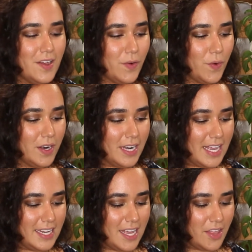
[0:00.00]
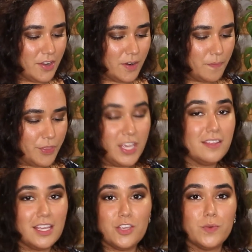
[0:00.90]
or any other thing
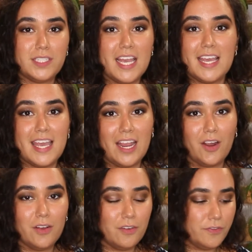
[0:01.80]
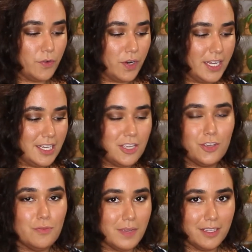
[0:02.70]
that you would take care of, or any
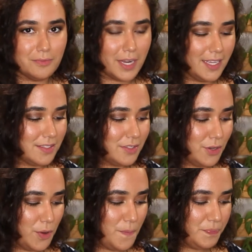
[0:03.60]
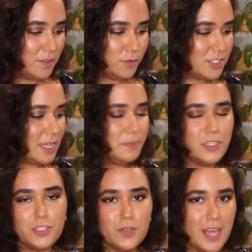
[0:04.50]
human, right? So
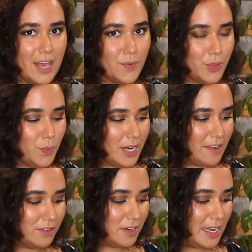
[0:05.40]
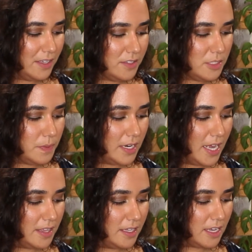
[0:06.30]
substitute that with whatever else, but
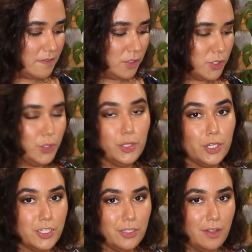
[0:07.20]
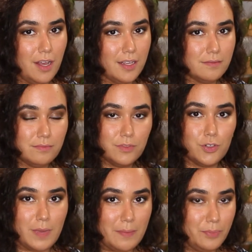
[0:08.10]
I think I've also learned a lot through
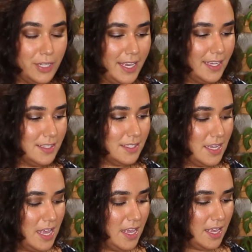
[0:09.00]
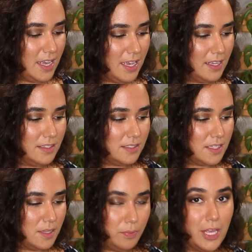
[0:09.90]
my plants and
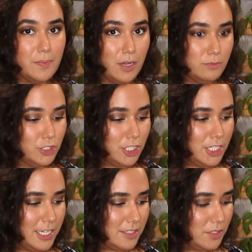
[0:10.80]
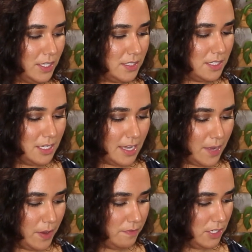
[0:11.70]
the plant mom journey. So let's see how
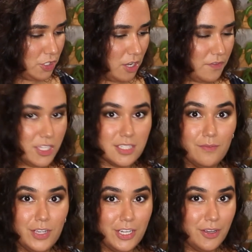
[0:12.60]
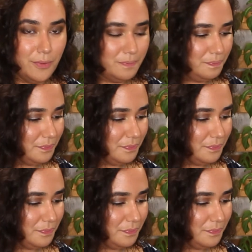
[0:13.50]
I finish off this video.